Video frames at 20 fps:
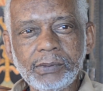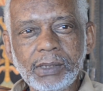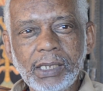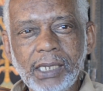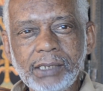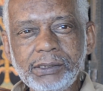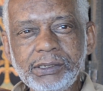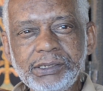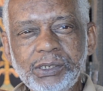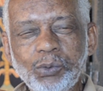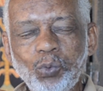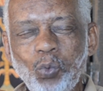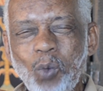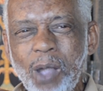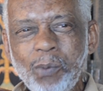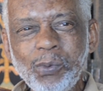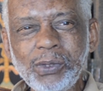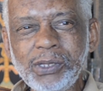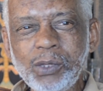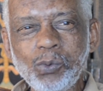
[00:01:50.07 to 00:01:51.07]
and she said,
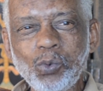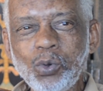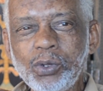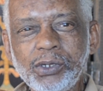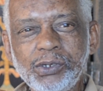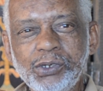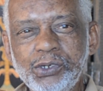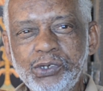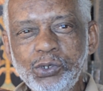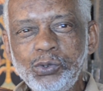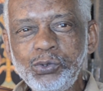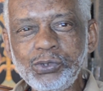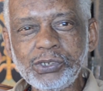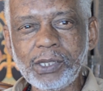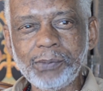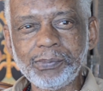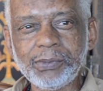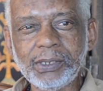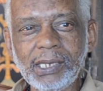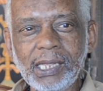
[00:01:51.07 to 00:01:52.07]
why would they want to do
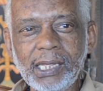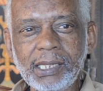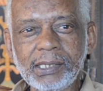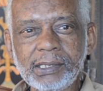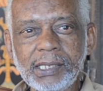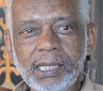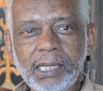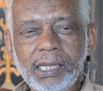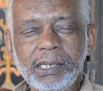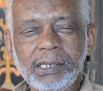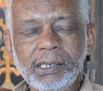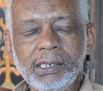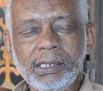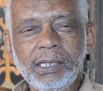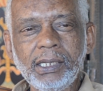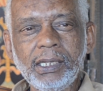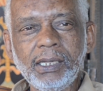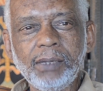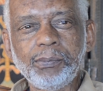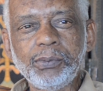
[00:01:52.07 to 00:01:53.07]
something like that?
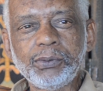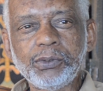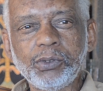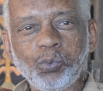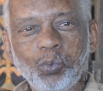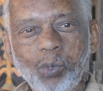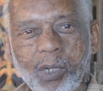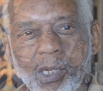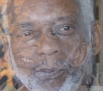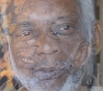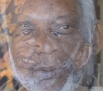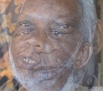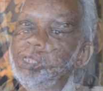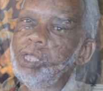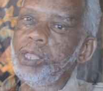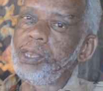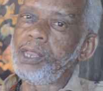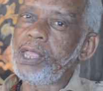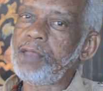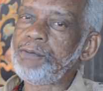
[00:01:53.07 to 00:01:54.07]
But the
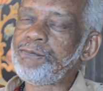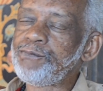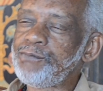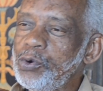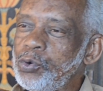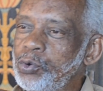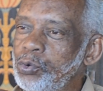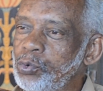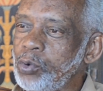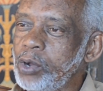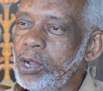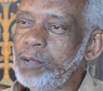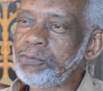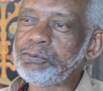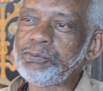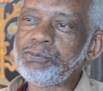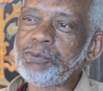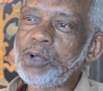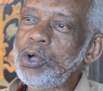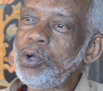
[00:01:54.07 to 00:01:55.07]
website had photographs
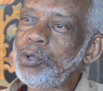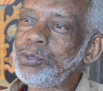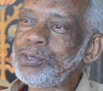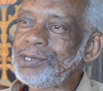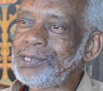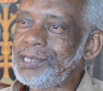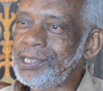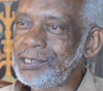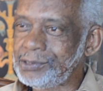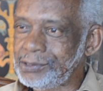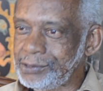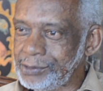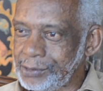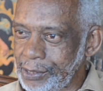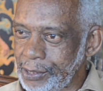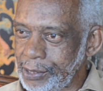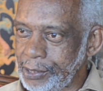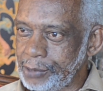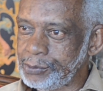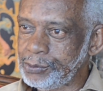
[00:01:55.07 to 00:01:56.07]
of all the lynching
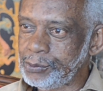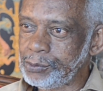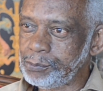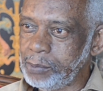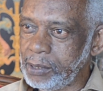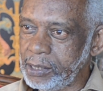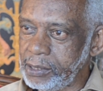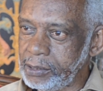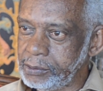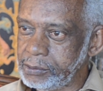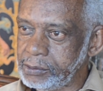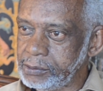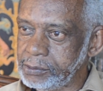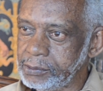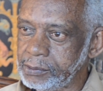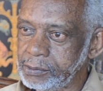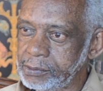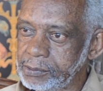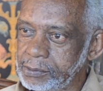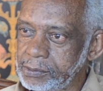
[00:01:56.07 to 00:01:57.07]
that had took place
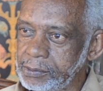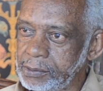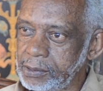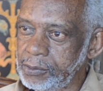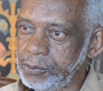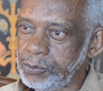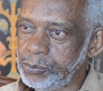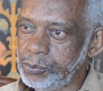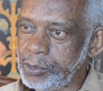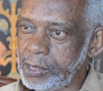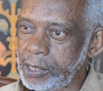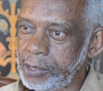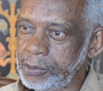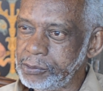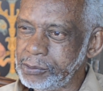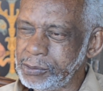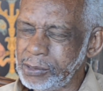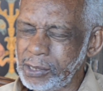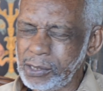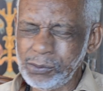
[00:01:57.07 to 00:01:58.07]
in the United
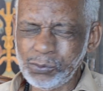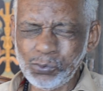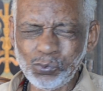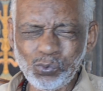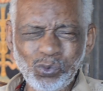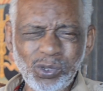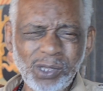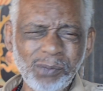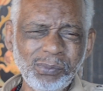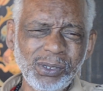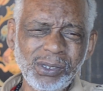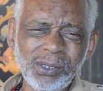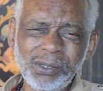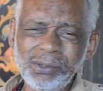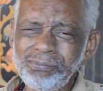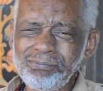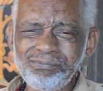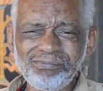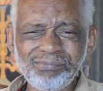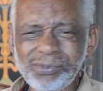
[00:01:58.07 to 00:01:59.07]
States.
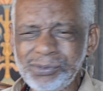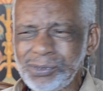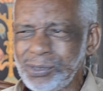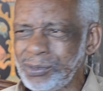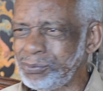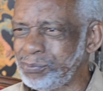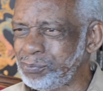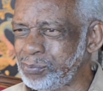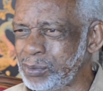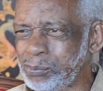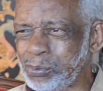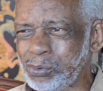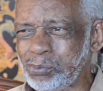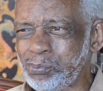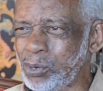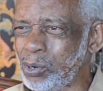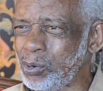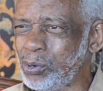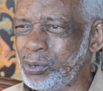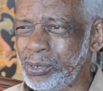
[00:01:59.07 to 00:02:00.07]
Women, people
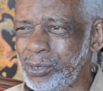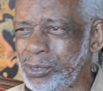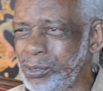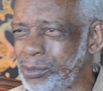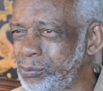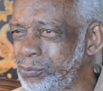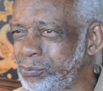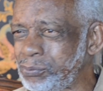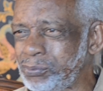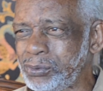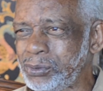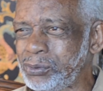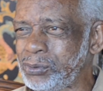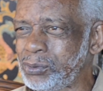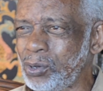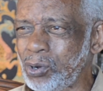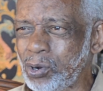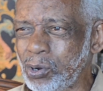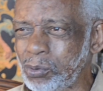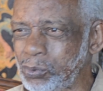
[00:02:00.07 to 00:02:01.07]
burning, just
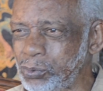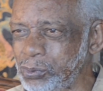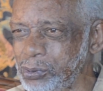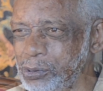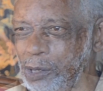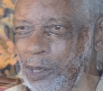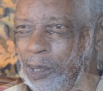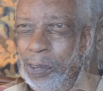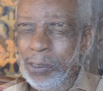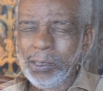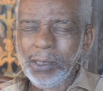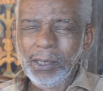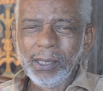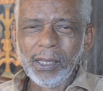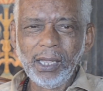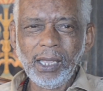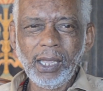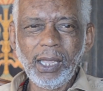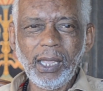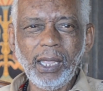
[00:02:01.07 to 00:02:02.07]
horrible stuff.
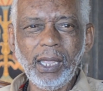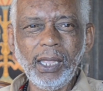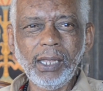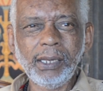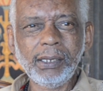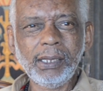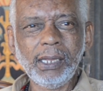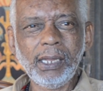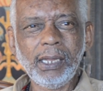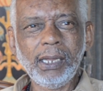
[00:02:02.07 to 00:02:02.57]
And